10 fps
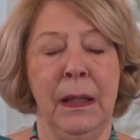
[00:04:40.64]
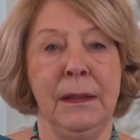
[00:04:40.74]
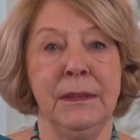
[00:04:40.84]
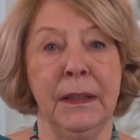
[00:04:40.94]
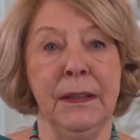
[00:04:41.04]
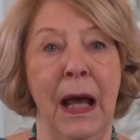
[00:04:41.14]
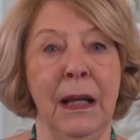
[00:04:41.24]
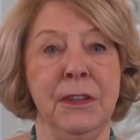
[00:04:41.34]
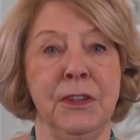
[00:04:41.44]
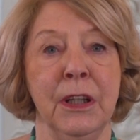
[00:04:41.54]
It is
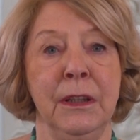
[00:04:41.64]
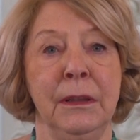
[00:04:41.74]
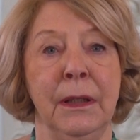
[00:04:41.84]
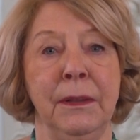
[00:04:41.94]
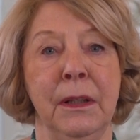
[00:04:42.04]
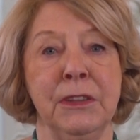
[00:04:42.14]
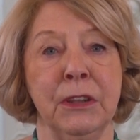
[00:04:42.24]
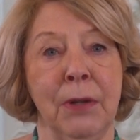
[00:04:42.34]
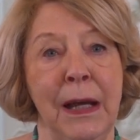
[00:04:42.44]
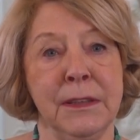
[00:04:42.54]
acknowledged that there is a
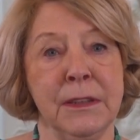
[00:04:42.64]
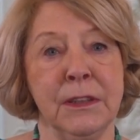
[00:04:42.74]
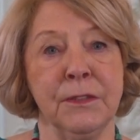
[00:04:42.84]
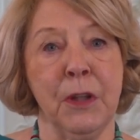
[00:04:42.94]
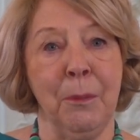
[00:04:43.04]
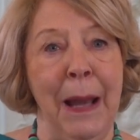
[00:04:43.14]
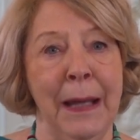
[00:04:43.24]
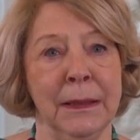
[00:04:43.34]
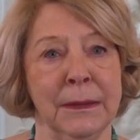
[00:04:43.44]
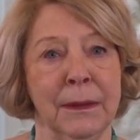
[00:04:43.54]
crisis for the
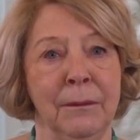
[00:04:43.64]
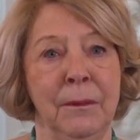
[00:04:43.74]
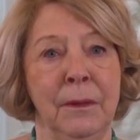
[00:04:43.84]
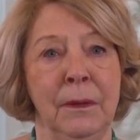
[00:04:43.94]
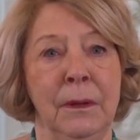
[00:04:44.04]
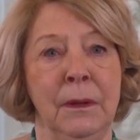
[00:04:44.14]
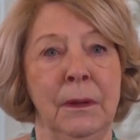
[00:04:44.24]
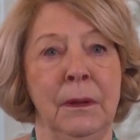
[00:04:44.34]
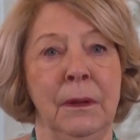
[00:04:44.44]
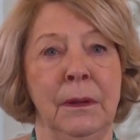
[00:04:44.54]
planet.
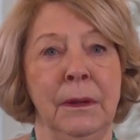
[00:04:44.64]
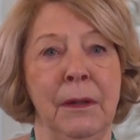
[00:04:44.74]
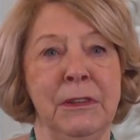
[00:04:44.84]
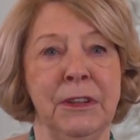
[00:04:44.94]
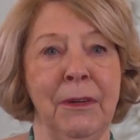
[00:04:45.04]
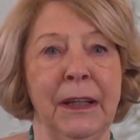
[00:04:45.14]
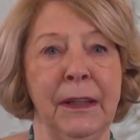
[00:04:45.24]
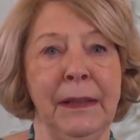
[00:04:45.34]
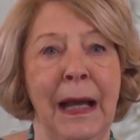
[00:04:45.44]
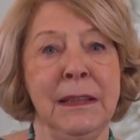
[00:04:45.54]
There is a
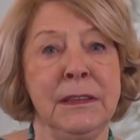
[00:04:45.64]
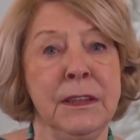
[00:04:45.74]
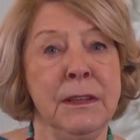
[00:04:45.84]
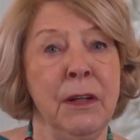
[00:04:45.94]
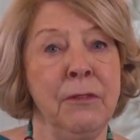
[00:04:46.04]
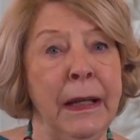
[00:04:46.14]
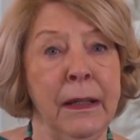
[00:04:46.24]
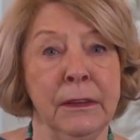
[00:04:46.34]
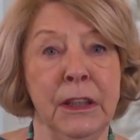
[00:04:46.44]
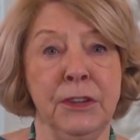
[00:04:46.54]

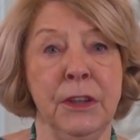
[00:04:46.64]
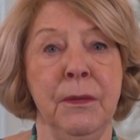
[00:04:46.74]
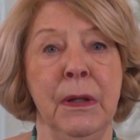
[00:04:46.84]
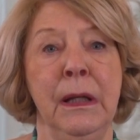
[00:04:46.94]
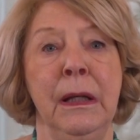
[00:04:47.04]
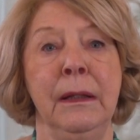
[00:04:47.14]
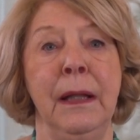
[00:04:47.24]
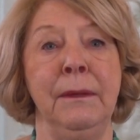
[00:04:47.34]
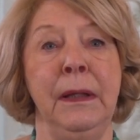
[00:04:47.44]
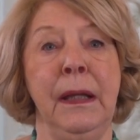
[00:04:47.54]
recognition
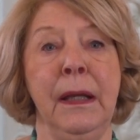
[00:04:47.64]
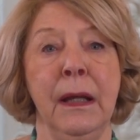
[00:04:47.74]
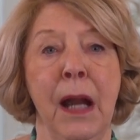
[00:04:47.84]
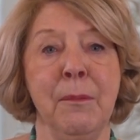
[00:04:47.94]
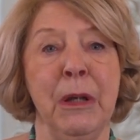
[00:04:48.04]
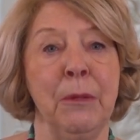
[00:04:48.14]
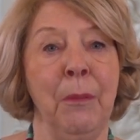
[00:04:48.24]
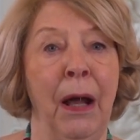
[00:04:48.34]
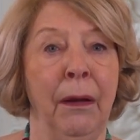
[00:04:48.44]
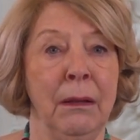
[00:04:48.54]
that the economic
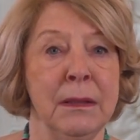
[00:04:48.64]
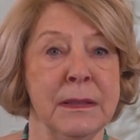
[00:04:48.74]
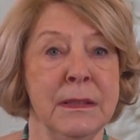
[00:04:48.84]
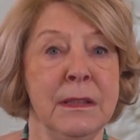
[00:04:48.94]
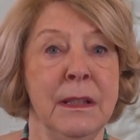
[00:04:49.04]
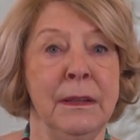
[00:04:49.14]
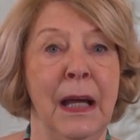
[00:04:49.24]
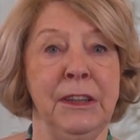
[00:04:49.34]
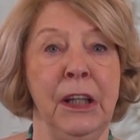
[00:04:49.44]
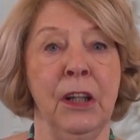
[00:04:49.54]
models
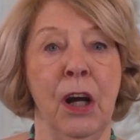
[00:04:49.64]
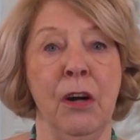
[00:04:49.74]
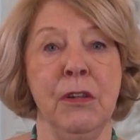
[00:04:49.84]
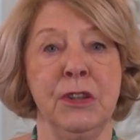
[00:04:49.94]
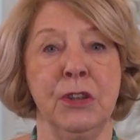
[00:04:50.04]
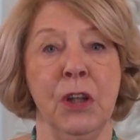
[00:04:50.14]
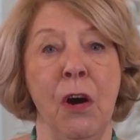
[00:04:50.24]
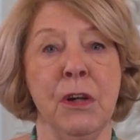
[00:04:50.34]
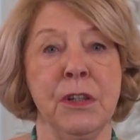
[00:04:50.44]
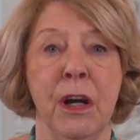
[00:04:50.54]
that encourage
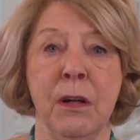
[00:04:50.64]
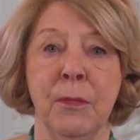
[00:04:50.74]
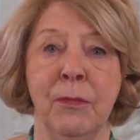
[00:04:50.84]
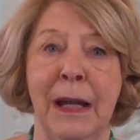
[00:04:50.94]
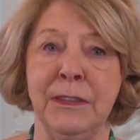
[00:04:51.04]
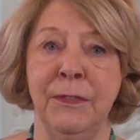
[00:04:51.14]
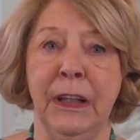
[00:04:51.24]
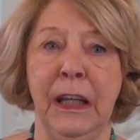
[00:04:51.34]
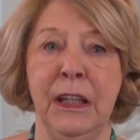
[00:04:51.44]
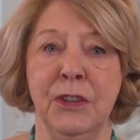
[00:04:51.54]
short-term
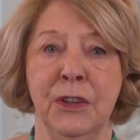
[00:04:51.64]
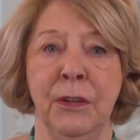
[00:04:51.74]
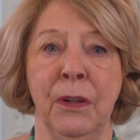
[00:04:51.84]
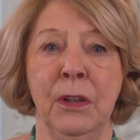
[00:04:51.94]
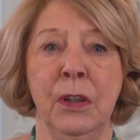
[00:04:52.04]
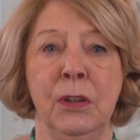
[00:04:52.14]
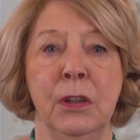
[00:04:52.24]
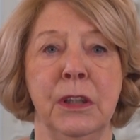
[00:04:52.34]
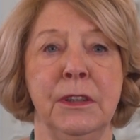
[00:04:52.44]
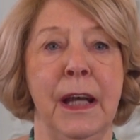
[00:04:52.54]
gratification
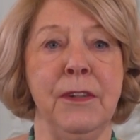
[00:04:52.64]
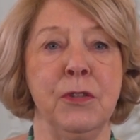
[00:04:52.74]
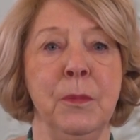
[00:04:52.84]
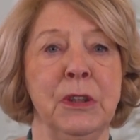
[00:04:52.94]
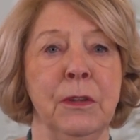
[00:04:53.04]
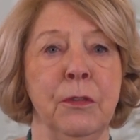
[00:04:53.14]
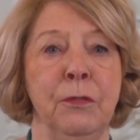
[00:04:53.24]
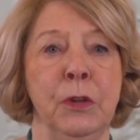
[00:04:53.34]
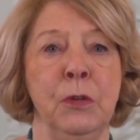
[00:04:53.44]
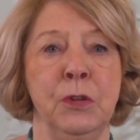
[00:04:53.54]
to the detriment of the
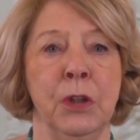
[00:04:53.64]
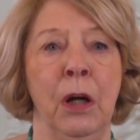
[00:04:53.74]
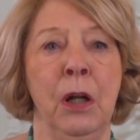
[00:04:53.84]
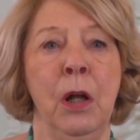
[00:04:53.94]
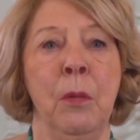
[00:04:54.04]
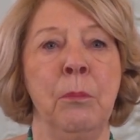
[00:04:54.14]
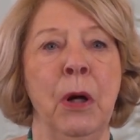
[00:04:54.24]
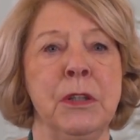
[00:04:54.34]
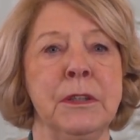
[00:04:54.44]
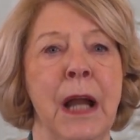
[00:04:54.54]
future
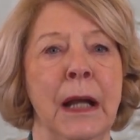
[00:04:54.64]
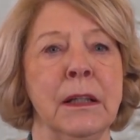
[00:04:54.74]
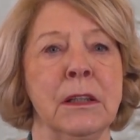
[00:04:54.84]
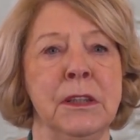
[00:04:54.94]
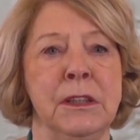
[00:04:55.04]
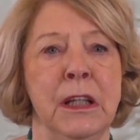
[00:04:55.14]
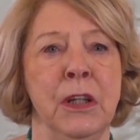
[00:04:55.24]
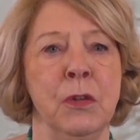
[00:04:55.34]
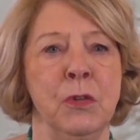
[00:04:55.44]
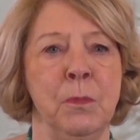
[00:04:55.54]
must not
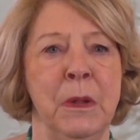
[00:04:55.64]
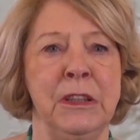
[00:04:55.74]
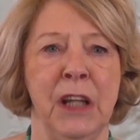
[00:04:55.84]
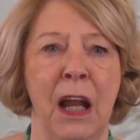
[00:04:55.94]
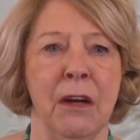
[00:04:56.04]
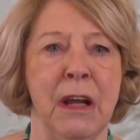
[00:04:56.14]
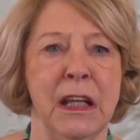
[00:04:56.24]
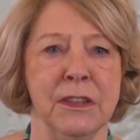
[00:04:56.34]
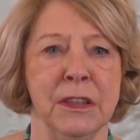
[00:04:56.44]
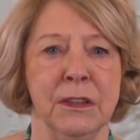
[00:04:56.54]
continue to be
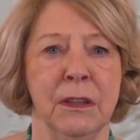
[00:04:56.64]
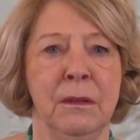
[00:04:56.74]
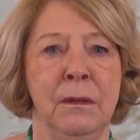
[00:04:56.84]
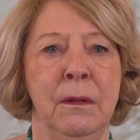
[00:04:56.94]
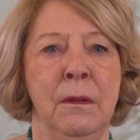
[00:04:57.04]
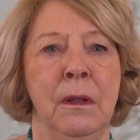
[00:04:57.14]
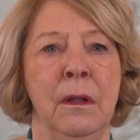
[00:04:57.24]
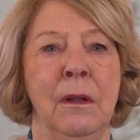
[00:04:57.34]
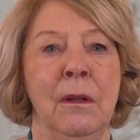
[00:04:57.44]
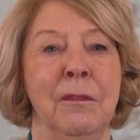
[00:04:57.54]
tolerated.
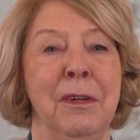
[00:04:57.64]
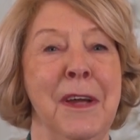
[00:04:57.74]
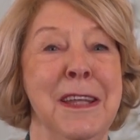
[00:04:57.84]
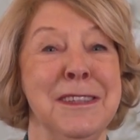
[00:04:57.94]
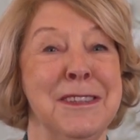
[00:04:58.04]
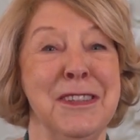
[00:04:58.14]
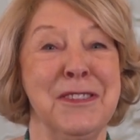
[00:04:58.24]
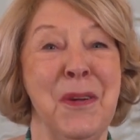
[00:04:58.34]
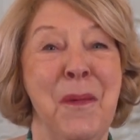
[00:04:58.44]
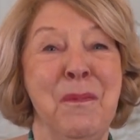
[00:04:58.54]
For
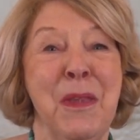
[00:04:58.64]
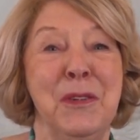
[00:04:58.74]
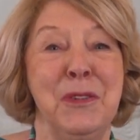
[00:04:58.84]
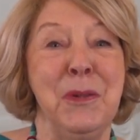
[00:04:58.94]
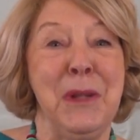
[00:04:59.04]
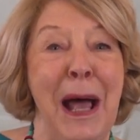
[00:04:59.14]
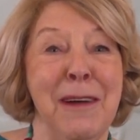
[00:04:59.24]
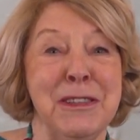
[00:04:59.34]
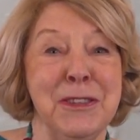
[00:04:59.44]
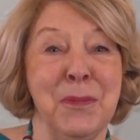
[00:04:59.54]
instance,
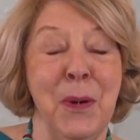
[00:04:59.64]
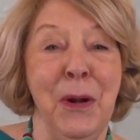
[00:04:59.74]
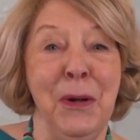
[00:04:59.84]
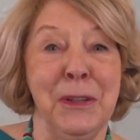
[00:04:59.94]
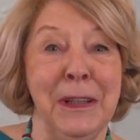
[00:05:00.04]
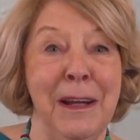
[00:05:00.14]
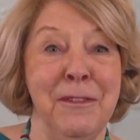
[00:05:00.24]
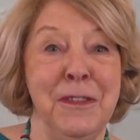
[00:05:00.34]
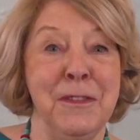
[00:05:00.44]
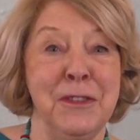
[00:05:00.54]

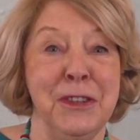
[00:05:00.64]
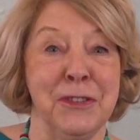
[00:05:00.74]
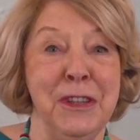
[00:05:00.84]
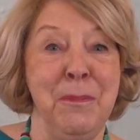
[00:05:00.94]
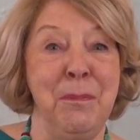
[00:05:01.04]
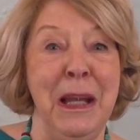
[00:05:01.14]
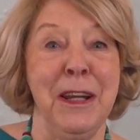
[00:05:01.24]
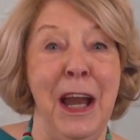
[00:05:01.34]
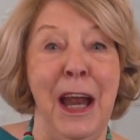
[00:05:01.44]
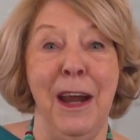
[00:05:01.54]
2,153
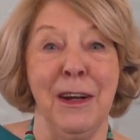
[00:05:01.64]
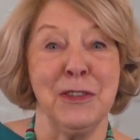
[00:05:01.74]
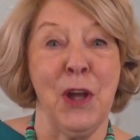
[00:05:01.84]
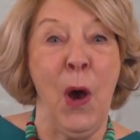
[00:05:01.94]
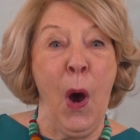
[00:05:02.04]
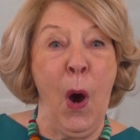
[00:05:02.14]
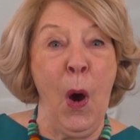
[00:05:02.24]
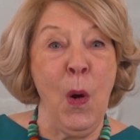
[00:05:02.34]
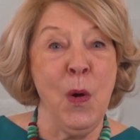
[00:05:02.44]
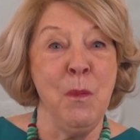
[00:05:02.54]
billionaires
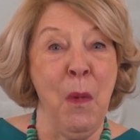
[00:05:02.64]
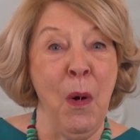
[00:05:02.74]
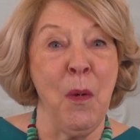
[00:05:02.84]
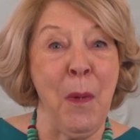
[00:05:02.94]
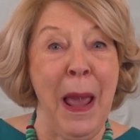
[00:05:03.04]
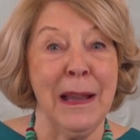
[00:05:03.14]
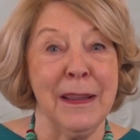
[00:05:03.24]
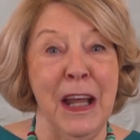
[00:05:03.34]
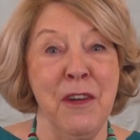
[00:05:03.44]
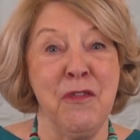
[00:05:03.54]
own more
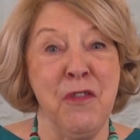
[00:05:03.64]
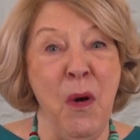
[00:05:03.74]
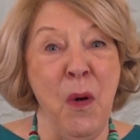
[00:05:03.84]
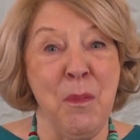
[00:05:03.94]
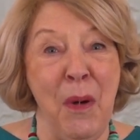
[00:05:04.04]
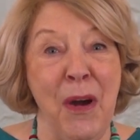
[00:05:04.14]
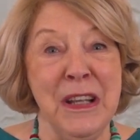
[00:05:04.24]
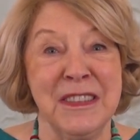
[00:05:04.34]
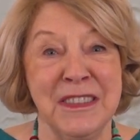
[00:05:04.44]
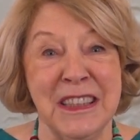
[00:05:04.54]
wealth than
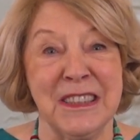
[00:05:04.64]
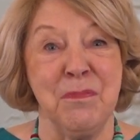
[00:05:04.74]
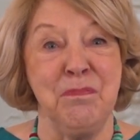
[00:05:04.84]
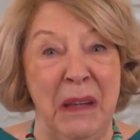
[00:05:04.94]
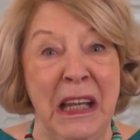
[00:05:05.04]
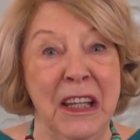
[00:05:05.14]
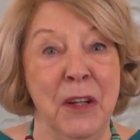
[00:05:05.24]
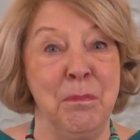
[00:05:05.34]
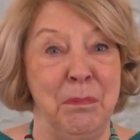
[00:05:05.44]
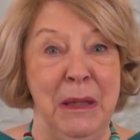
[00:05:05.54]
4.6
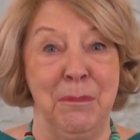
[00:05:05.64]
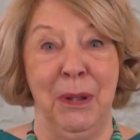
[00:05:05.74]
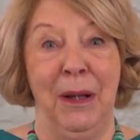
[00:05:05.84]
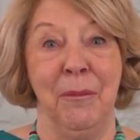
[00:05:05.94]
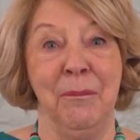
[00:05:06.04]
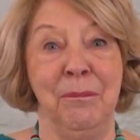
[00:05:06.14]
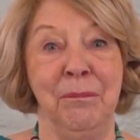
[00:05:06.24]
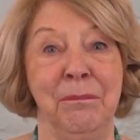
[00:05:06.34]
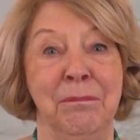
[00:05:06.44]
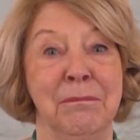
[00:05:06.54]
billion people,
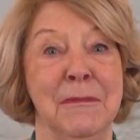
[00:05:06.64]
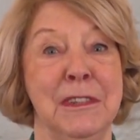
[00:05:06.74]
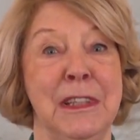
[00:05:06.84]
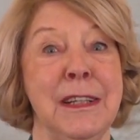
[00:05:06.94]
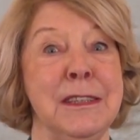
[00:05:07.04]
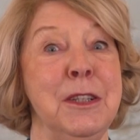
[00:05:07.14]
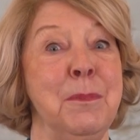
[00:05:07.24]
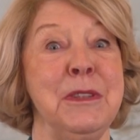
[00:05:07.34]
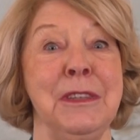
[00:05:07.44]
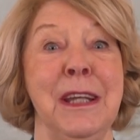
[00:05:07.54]

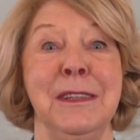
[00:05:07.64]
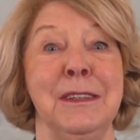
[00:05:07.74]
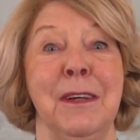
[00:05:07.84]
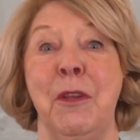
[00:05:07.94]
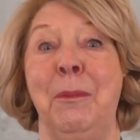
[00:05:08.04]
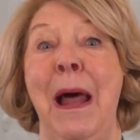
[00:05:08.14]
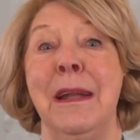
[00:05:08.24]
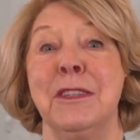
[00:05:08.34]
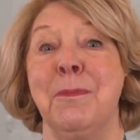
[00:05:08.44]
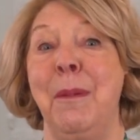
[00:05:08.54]
60% of the
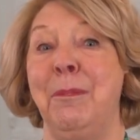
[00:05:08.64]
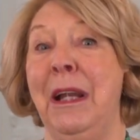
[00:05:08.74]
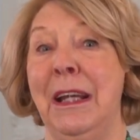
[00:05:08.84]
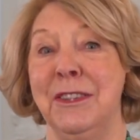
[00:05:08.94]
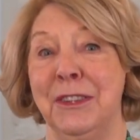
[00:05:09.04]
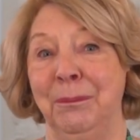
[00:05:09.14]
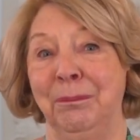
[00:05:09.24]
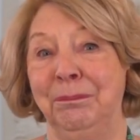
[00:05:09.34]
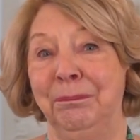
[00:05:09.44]
planet's population.